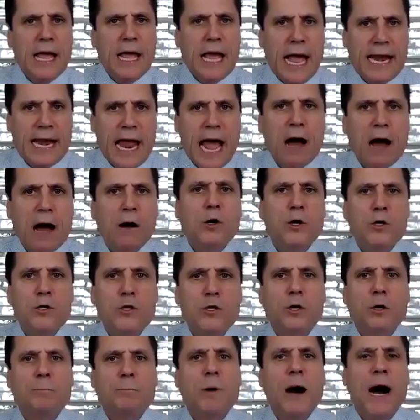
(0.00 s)
and how good you
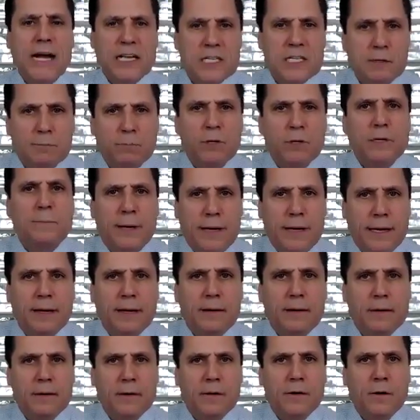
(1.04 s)
can possibly be.
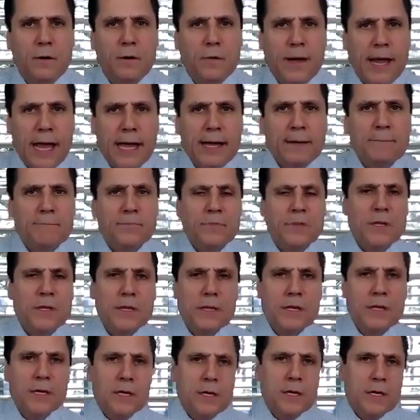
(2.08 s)
Okay?
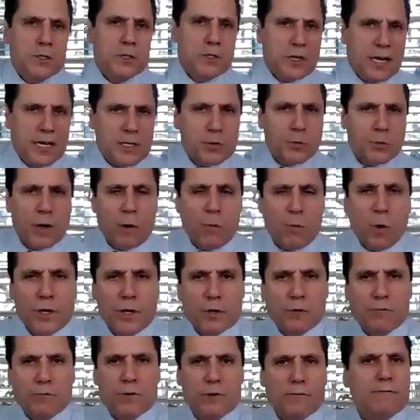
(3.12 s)
So that's what I want
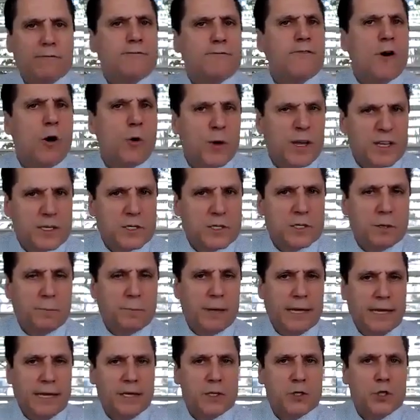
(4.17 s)
your focus to
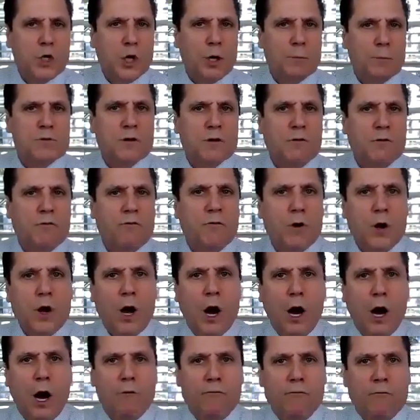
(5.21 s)
be in terms of
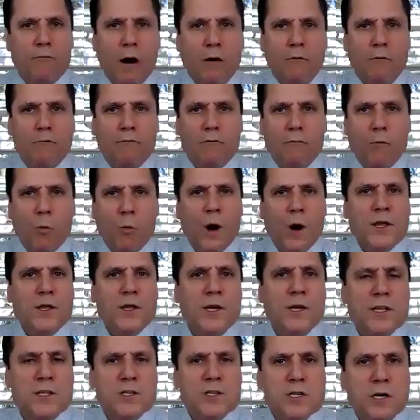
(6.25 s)
what you
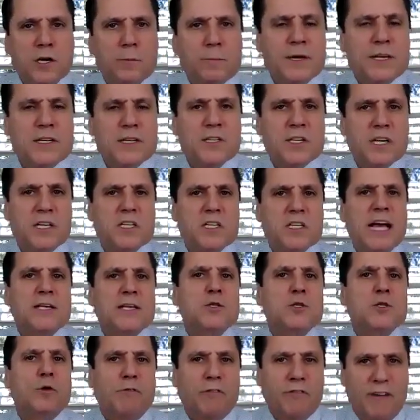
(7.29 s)
consider to be
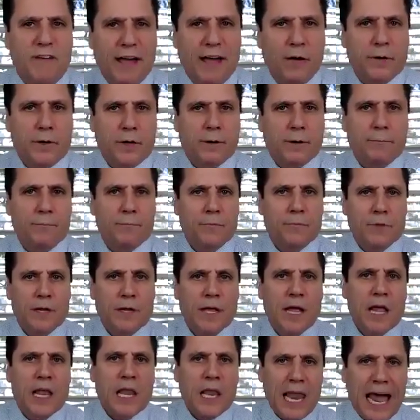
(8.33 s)
success or failure.
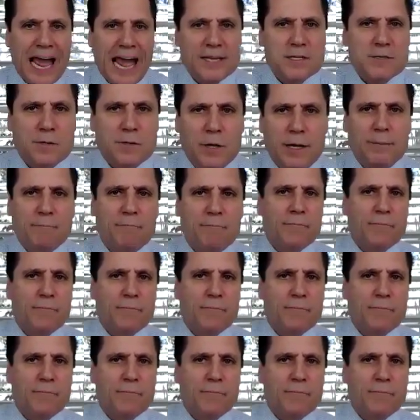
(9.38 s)
Lastly,